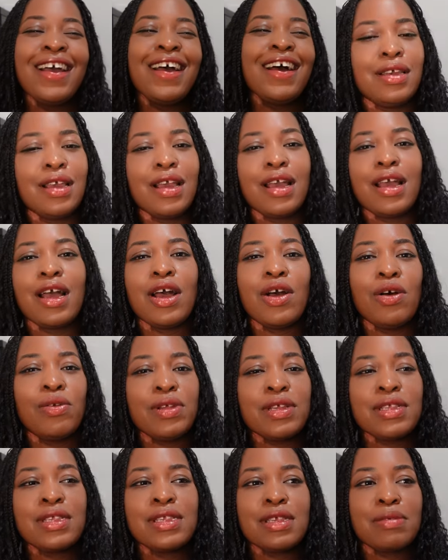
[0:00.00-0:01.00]
Yeah, I
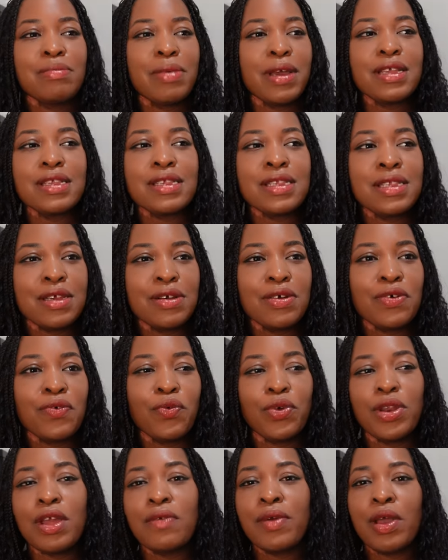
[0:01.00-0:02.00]
always see myself,
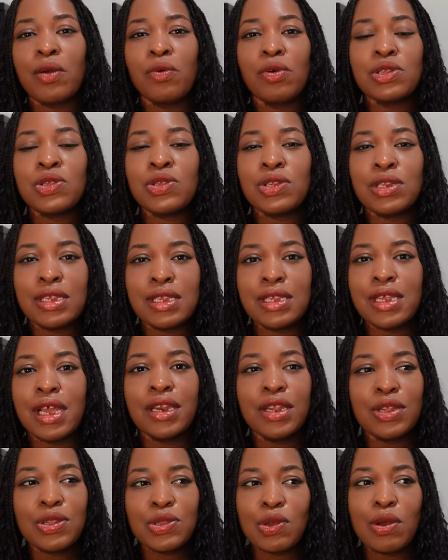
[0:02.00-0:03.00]
whenever I want to design
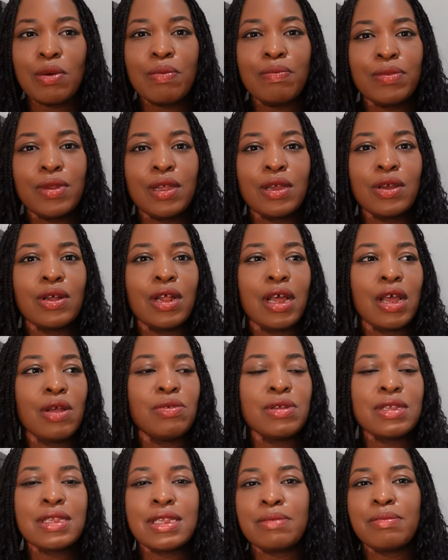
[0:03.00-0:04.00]
a thumbnail, I
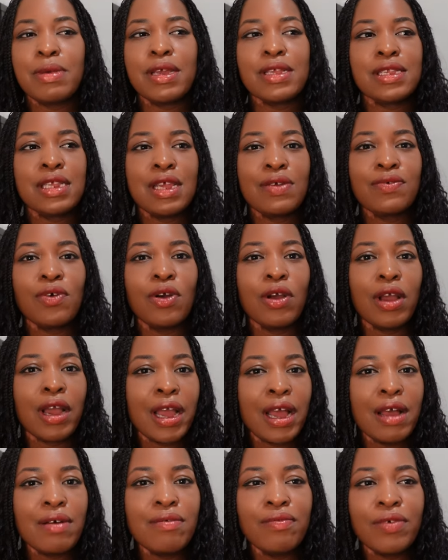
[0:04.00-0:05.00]
always see myself on
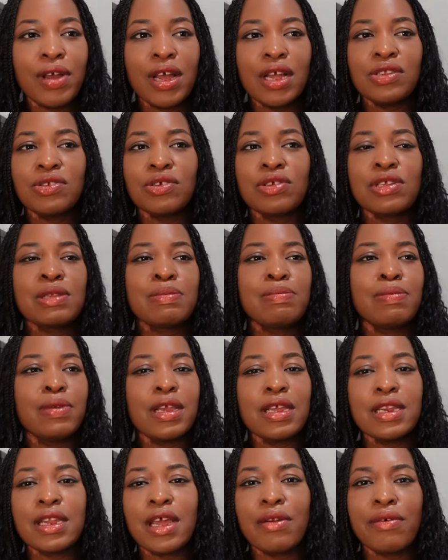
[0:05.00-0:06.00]
Canva just
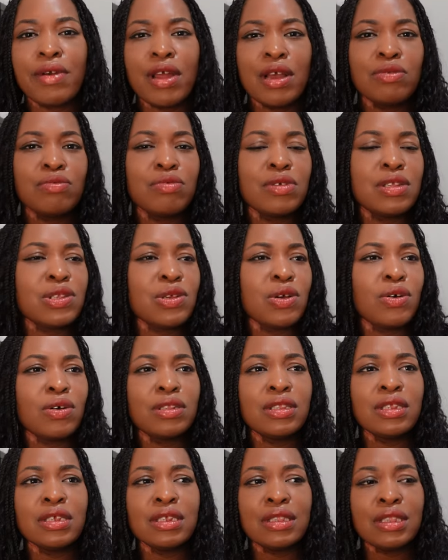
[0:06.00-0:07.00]
playing around with all
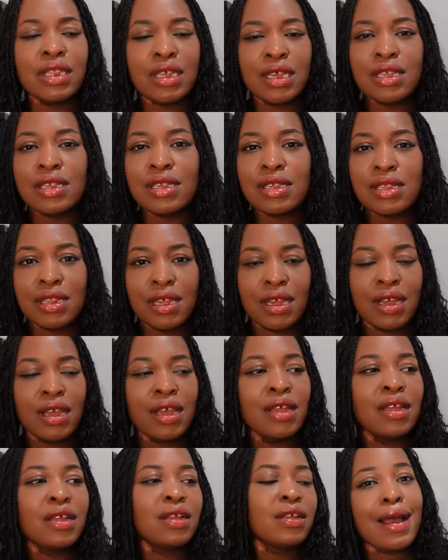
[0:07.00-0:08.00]
the things
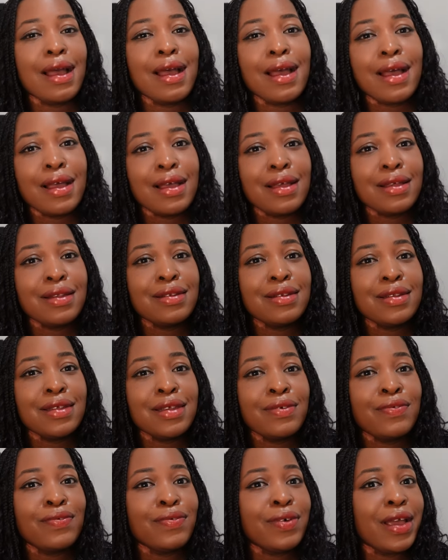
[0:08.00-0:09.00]
there. And
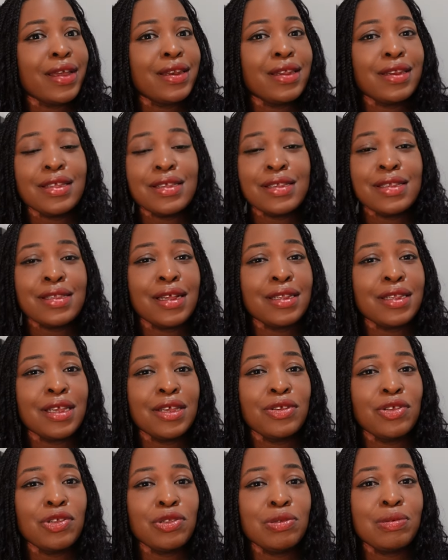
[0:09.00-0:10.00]
if I didn't start a
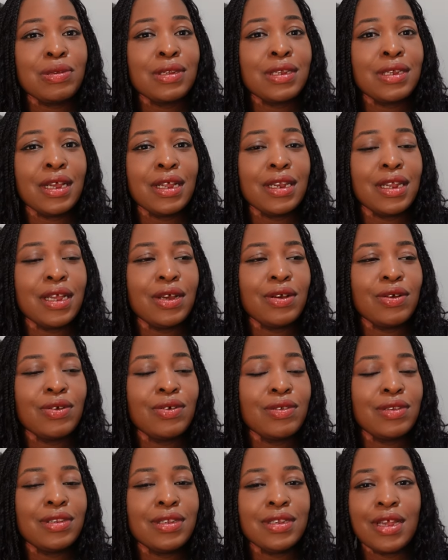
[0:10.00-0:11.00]
YouTube
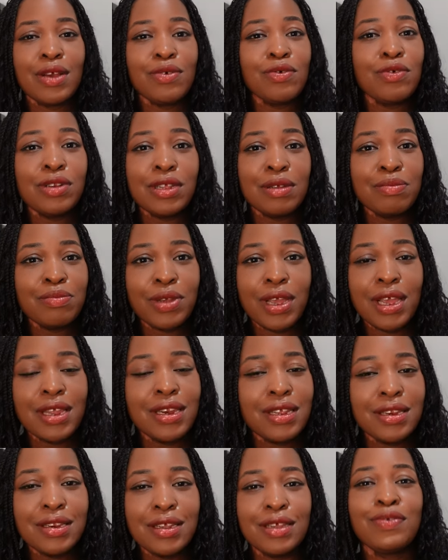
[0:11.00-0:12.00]
channel, there wouldn't be
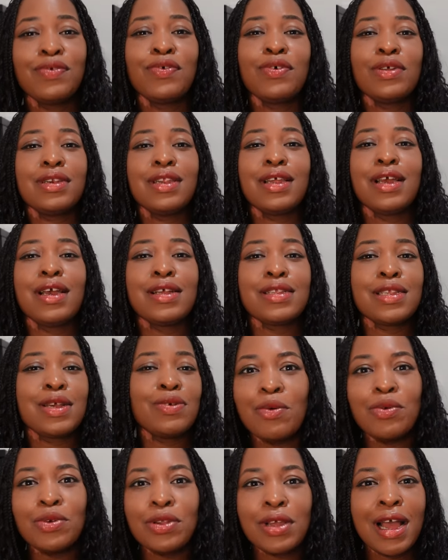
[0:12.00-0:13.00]
any need for that.
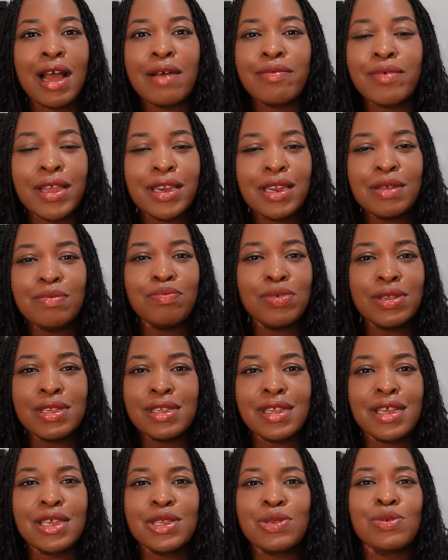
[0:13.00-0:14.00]
I wouldn't have any
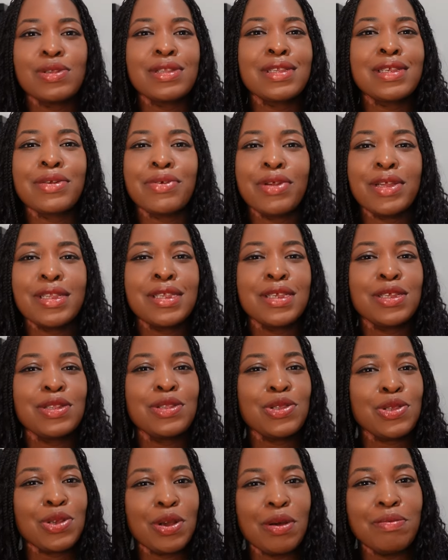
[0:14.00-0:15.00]
business with creating
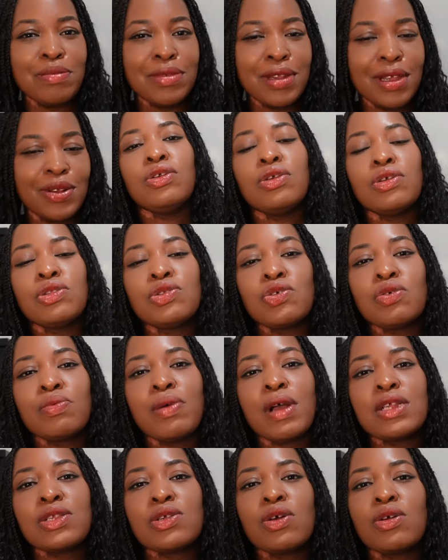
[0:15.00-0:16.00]
thumbnails. YouTube
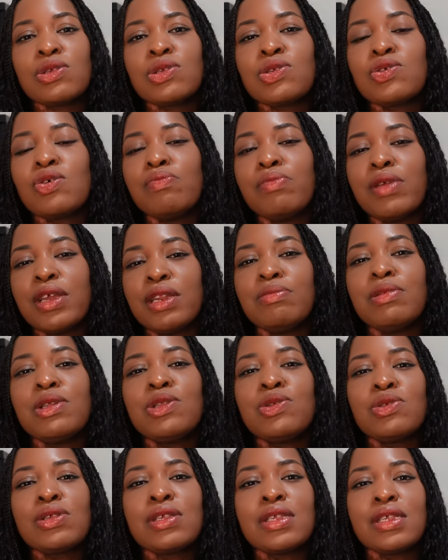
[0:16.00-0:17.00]
has also made me
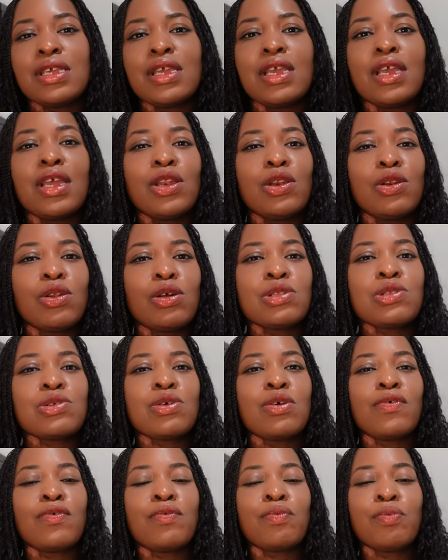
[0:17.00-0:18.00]
to see a lot
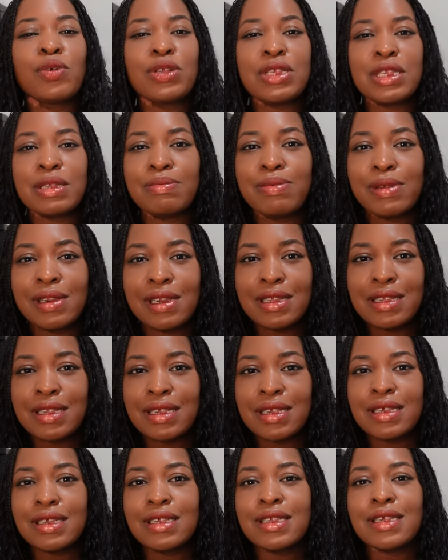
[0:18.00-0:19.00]
of
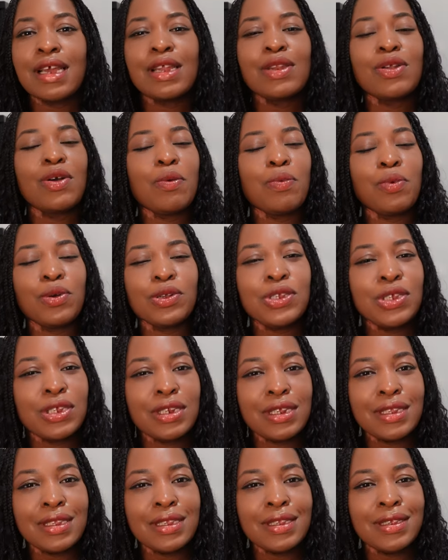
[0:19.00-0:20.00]
possibilities and
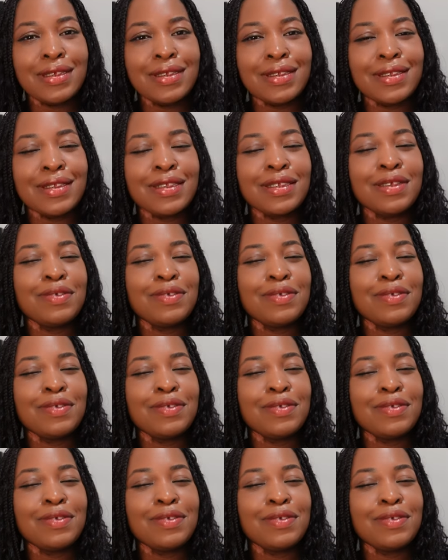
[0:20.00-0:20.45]
opportunities.